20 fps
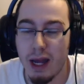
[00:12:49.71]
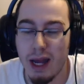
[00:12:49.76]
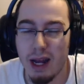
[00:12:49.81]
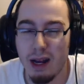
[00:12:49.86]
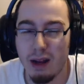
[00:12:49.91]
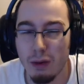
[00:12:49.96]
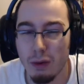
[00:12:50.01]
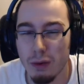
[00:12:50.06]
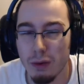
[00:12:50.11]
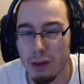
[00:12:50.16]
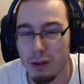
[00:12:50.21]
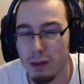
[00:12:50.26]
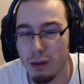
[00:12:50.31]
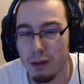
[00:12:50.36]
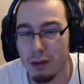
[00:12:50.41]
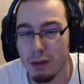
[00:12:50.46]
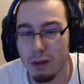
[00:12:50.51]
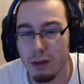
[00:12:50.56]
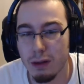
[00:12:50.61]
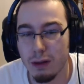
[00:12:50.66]
And I don't think
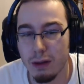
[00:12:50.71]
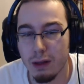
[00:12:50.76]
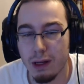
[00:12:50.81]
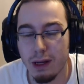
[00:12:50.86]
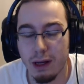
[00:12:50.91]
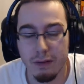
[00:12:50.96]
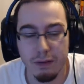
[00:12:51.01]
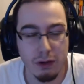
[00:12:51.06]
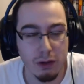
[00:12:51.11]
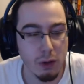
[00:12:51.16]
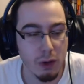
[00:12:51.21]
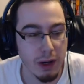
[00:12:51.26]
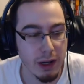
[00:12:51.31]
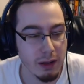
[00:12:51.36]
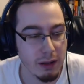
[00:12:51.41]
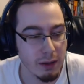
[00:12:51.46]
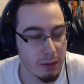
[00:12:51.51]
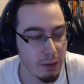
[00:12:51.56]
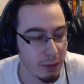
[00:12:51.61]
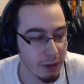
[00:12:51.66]
the governor
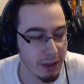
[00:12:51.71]
quite